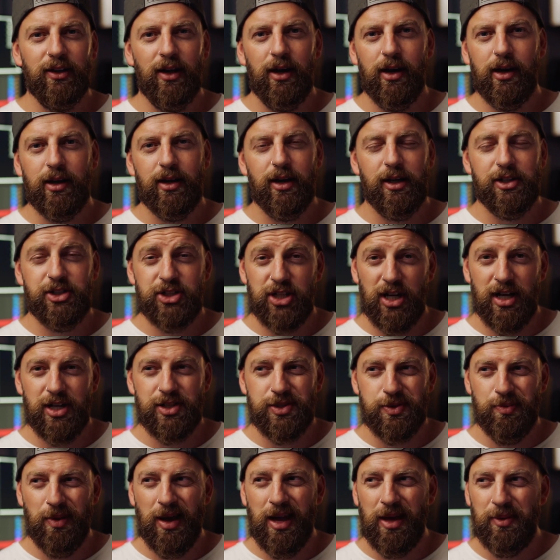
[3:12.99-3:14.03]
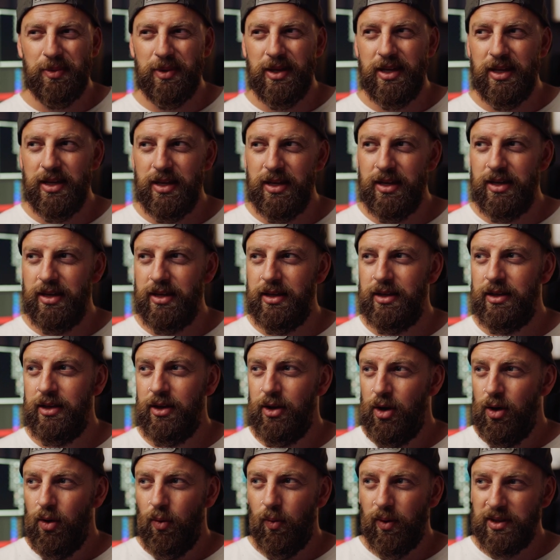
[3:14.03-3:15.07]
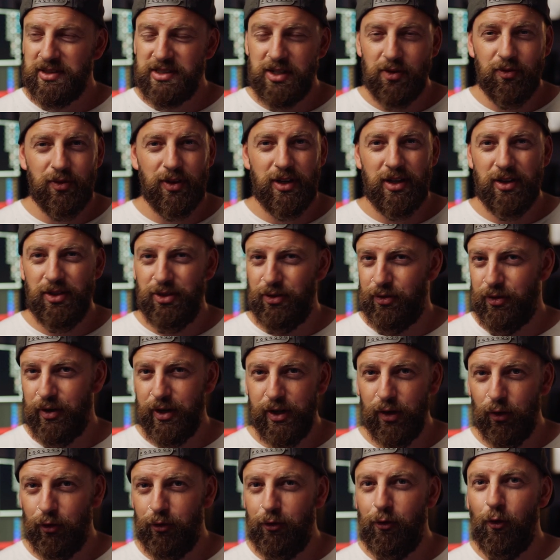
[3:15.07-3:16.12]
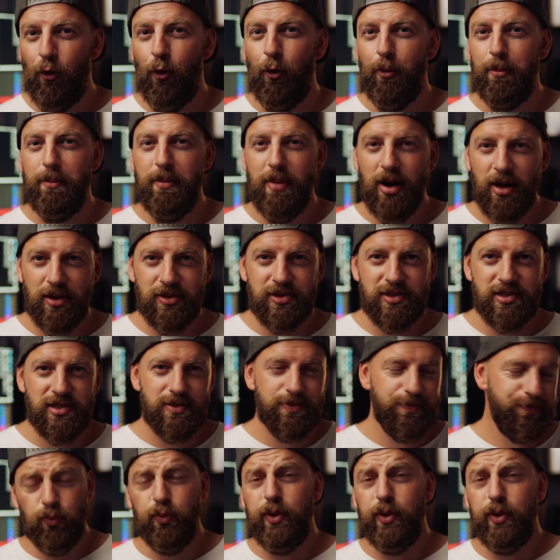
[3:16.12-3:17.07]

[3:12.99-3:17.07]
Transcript: Like I charge it maybe once every three or four months.